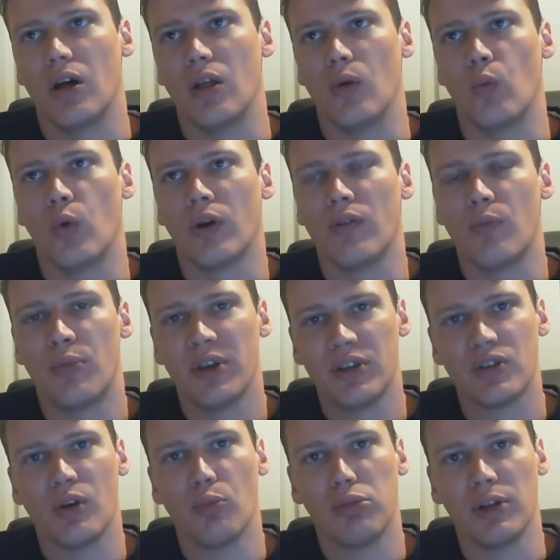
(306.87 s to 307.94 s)
one of the
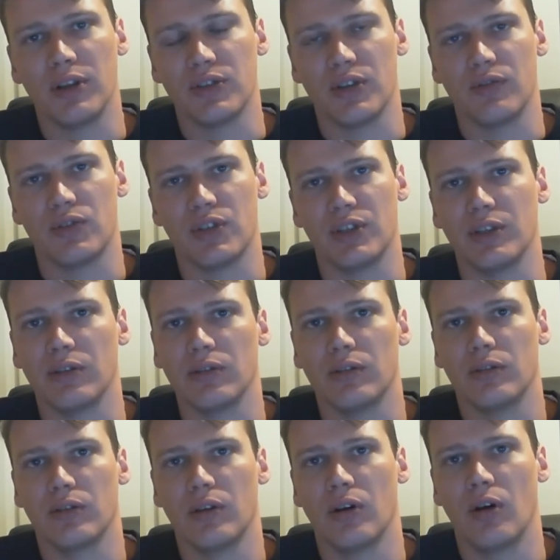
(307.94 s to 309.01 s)
biggest complaints I've seen
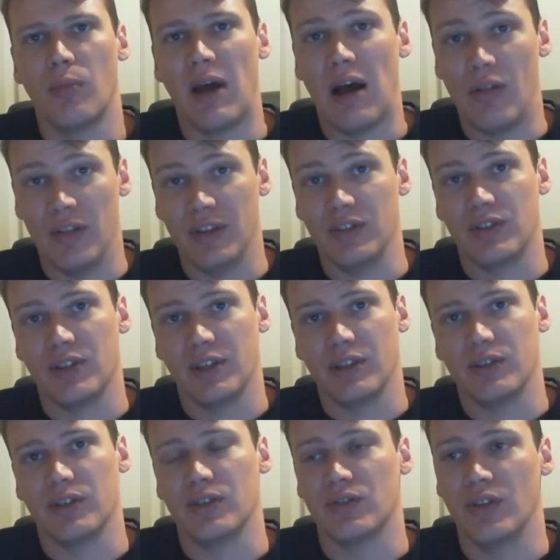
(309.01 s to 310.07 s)
about these
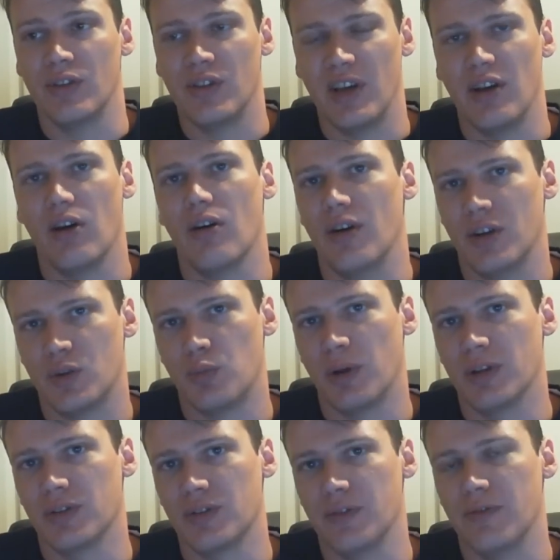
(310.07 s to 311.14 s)
things is that they are
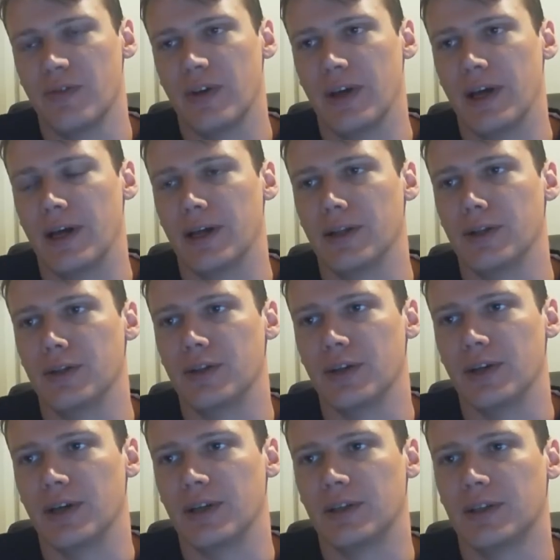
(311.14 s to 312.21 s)
expensive,
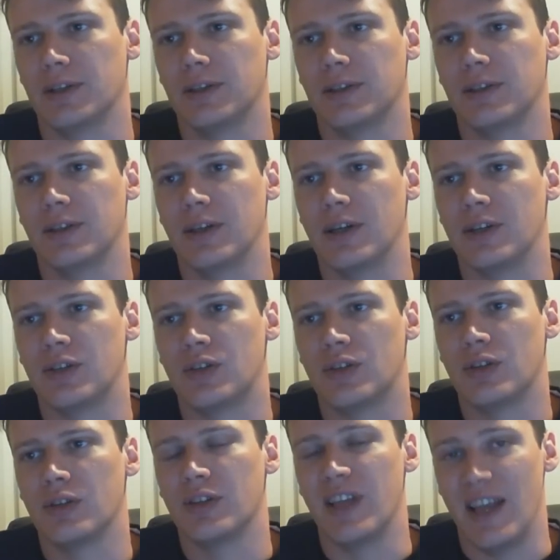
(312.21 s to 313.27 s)
and
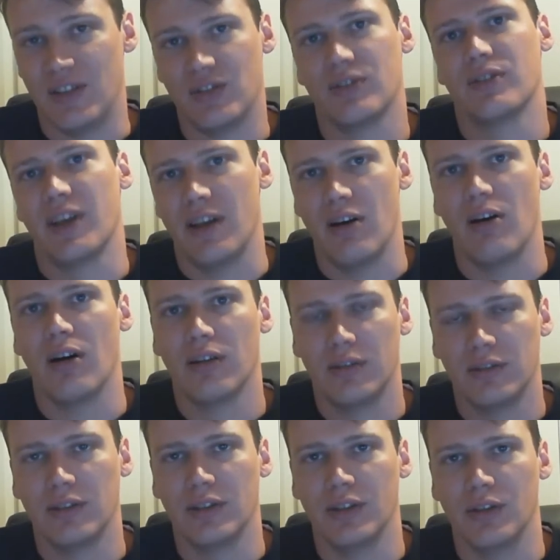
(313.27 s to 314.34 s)
yes, they are.
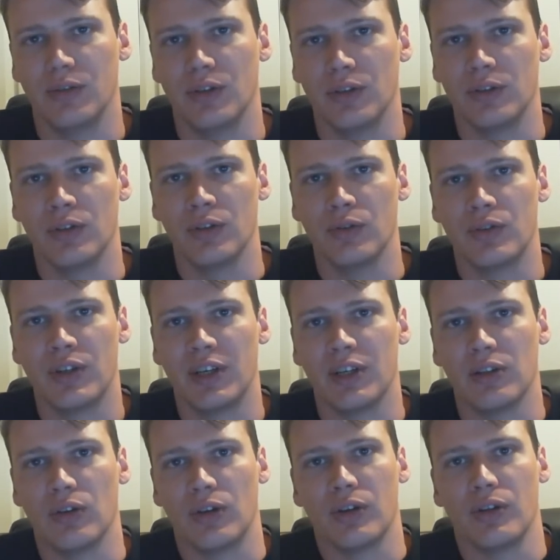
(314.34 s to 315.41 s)
You take
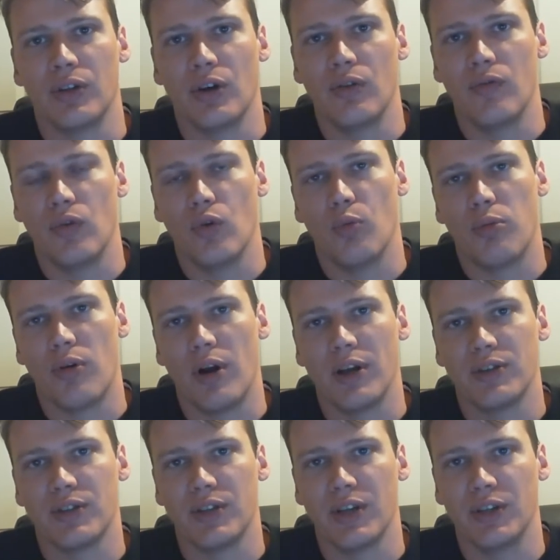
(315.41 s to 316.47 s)
a look at the overall
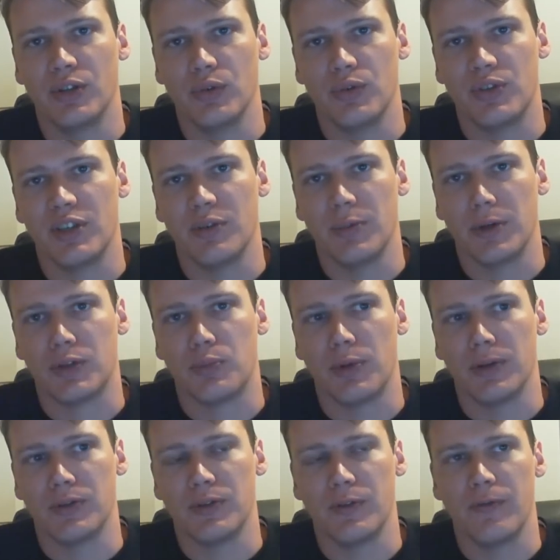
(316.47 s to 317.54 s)
price and they do seem
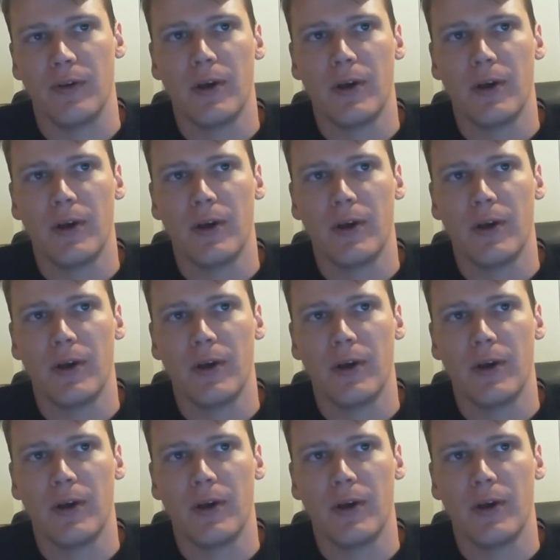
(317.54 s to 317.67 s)
expensive,